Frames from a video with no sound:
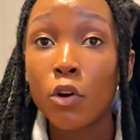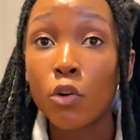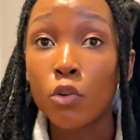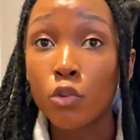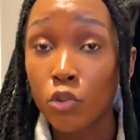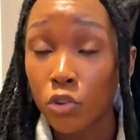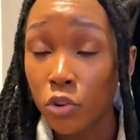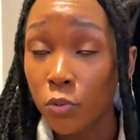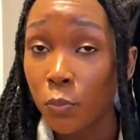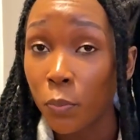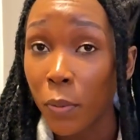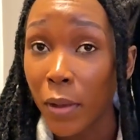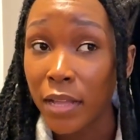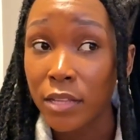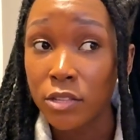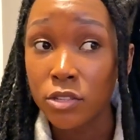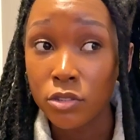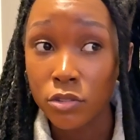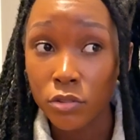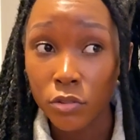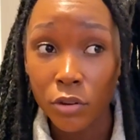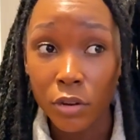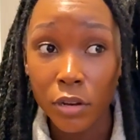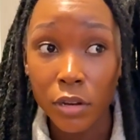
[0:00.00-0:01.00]
good
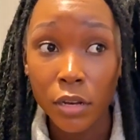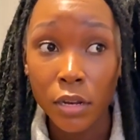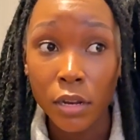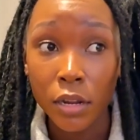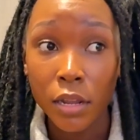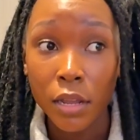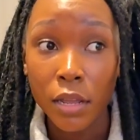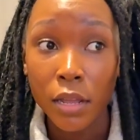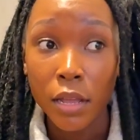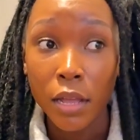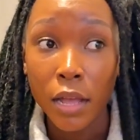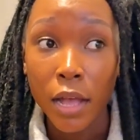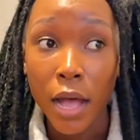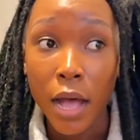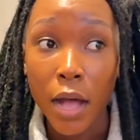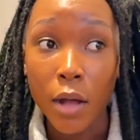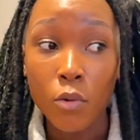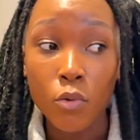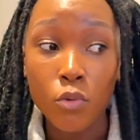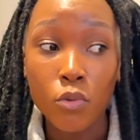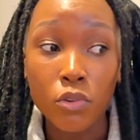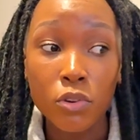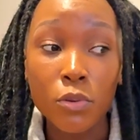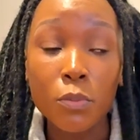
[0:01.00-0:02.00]
person a
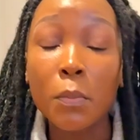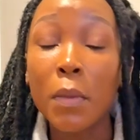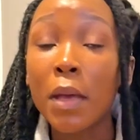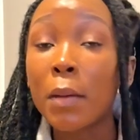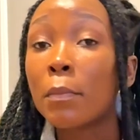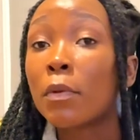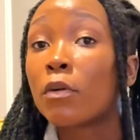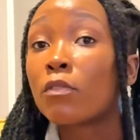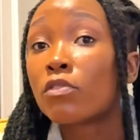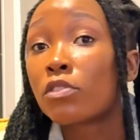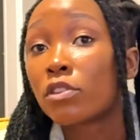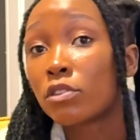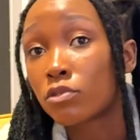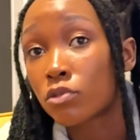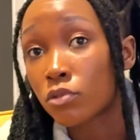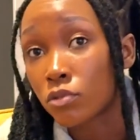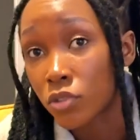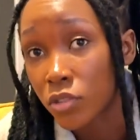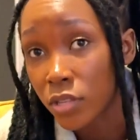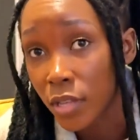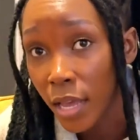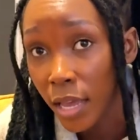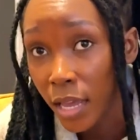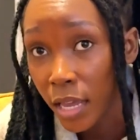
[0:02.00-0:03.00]
good member of the
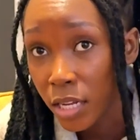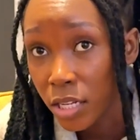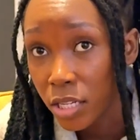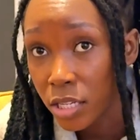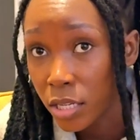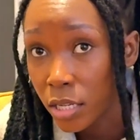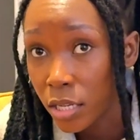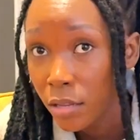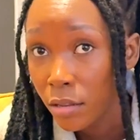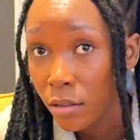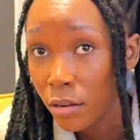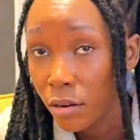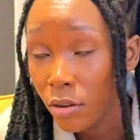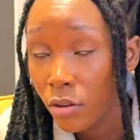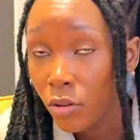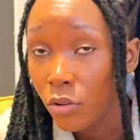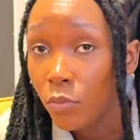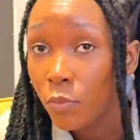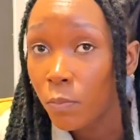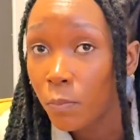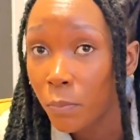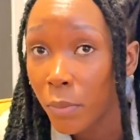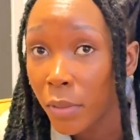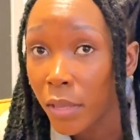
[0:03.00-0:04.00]
society. Yeah. You
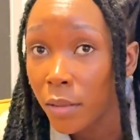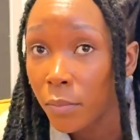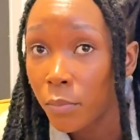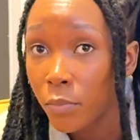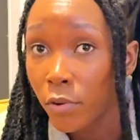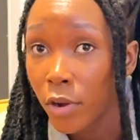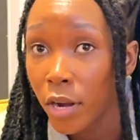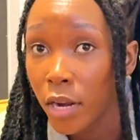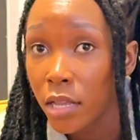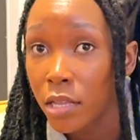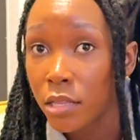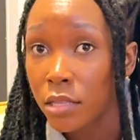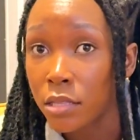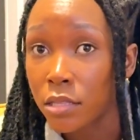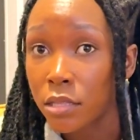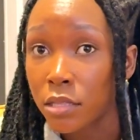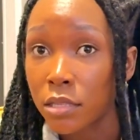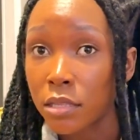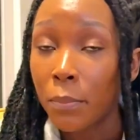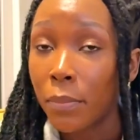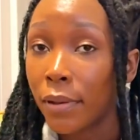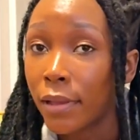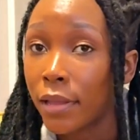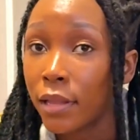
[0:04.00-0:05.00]
know, big brains,
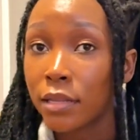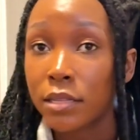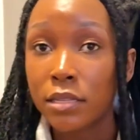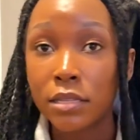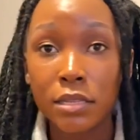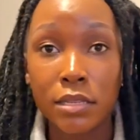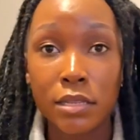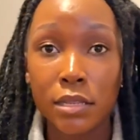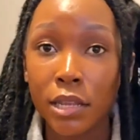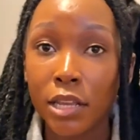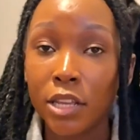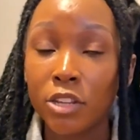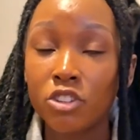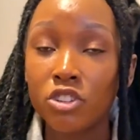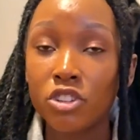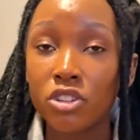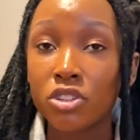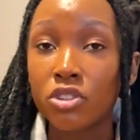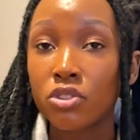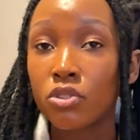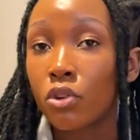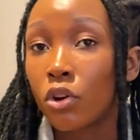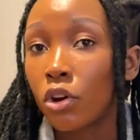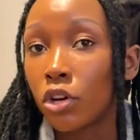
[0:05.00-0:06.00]
but it
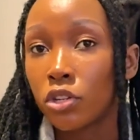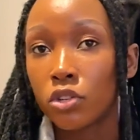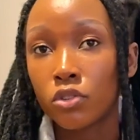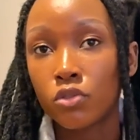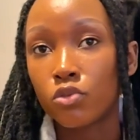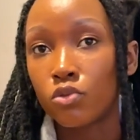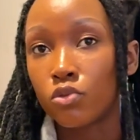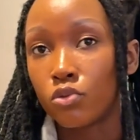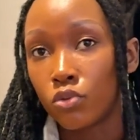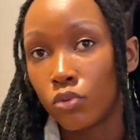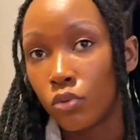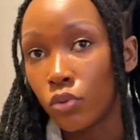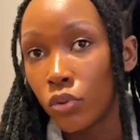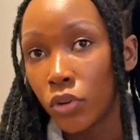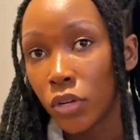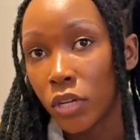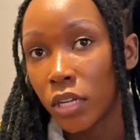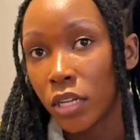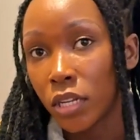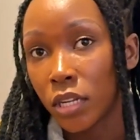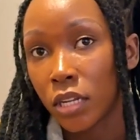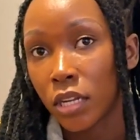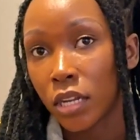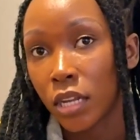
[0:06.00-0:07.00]
just got
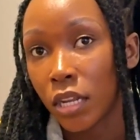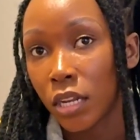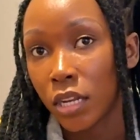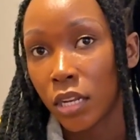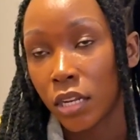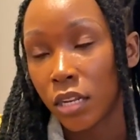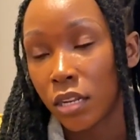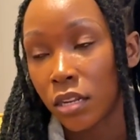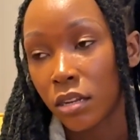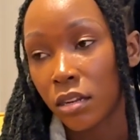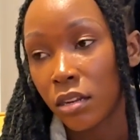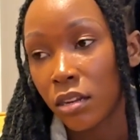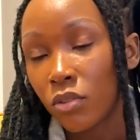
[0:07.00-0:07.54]
ruined and yeah.